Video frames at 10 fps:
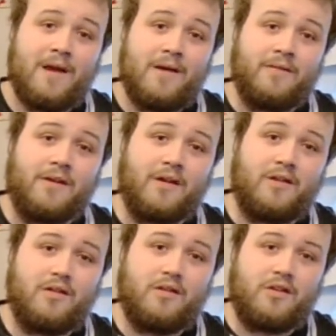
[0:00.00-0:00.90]
that
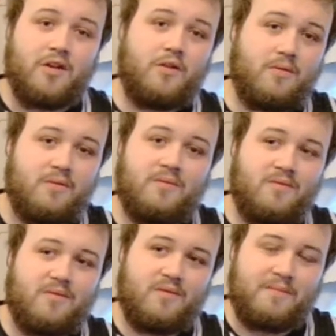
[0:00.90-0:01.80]
you
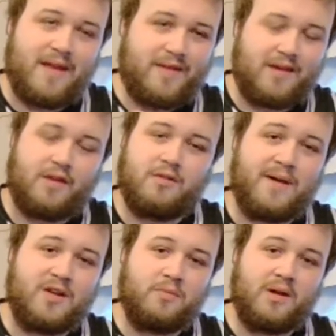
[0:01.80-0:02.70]
may think you're
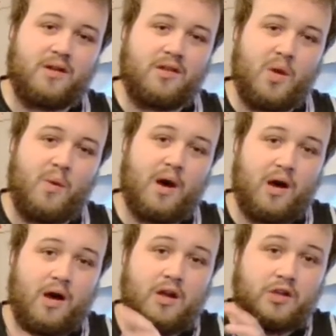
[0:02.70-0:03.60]
special because you
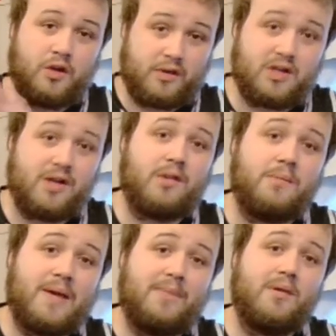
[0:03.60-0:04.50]
are God's chosen
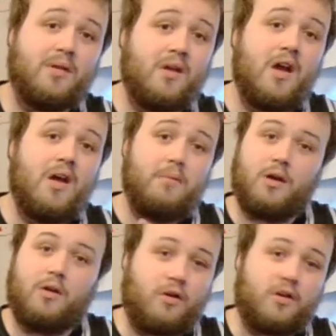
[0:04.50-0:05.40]
people,
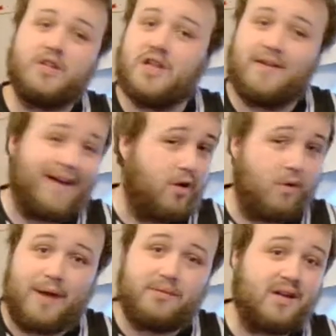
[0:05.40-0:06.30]
but God can turn that
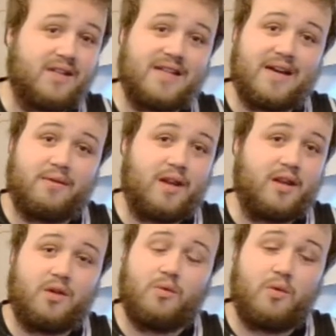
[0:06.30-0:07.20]
all upside down
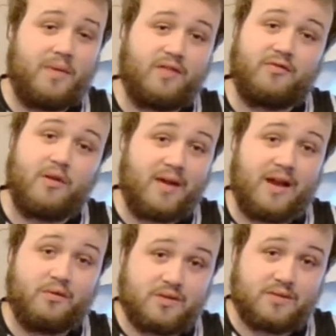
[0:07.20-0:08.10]
and you will be thrown
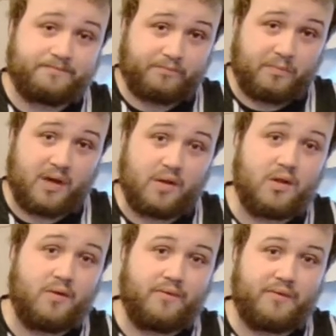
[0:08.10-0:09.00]
out. Because
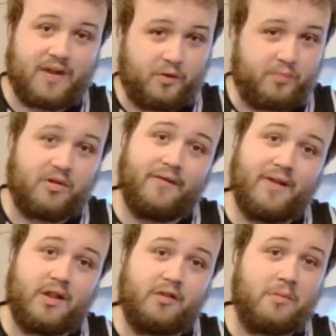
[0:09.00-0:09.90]
you've killed
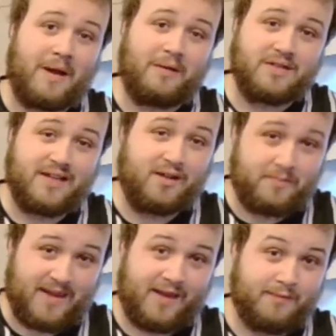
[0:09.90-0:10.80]
prophets, you're about to kill
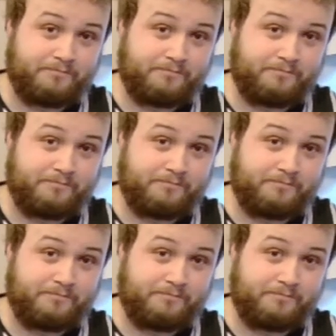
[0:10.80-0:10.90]
me,